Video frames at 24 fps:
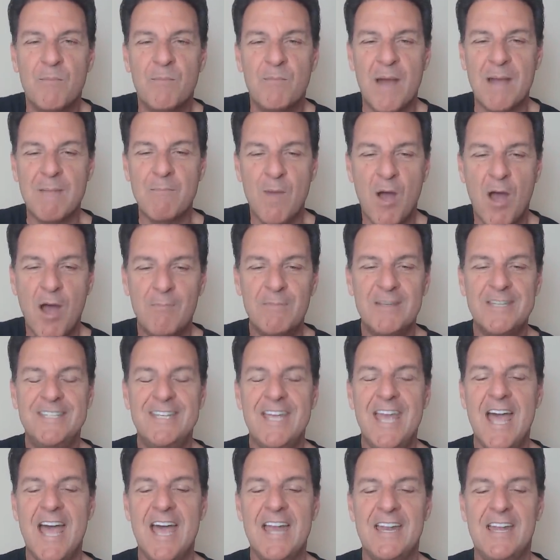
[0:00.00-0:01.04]
my mom and
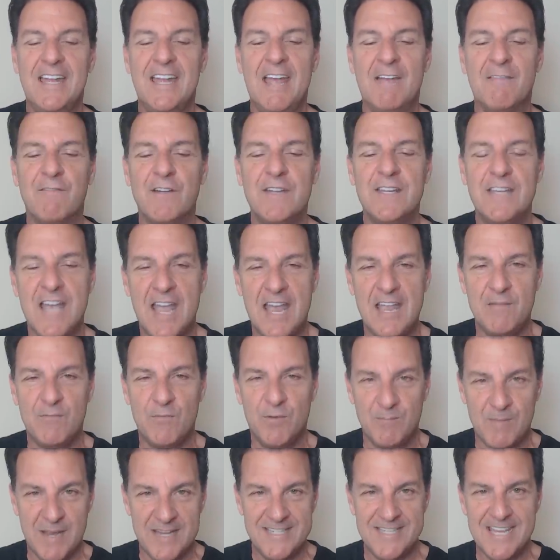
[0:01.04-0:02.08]
dad every night
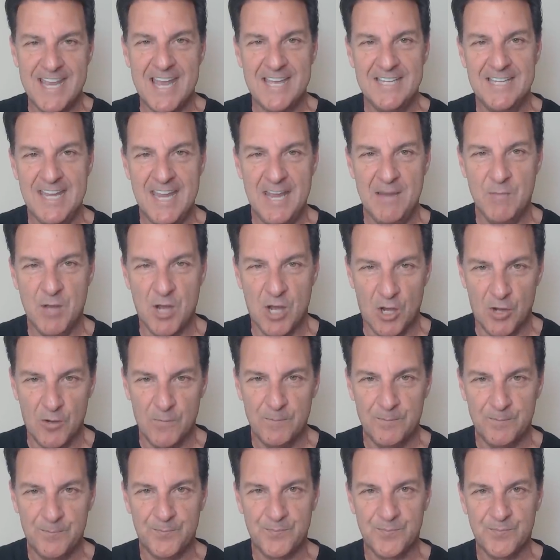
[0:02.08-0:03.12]
when my dad came home